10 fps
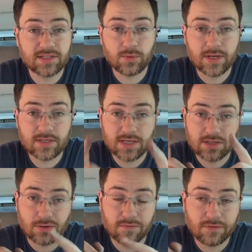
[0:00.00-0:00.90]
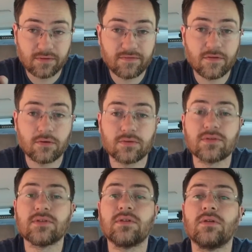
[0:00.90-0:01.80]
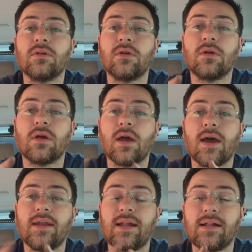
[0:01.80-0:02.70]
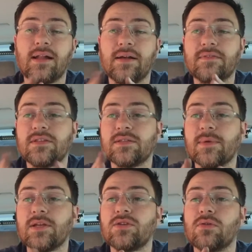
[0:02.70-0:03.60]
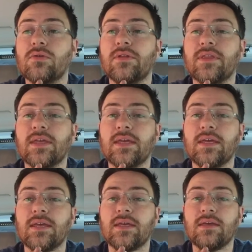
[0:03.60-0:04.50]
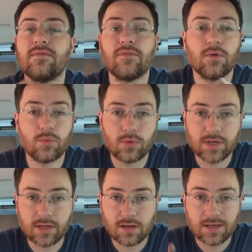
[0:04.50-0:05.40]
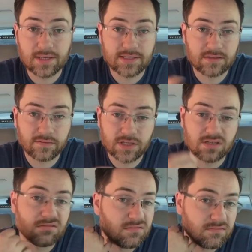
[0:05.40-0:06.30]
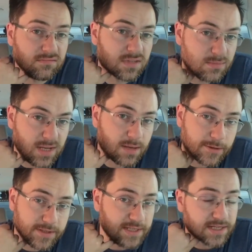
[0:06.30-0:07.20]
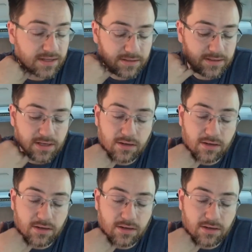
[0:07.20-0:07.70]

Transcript: switch and it's got front fogs, and I'll have to just make sure that the fog warning light is sufficient to meet MOT standards.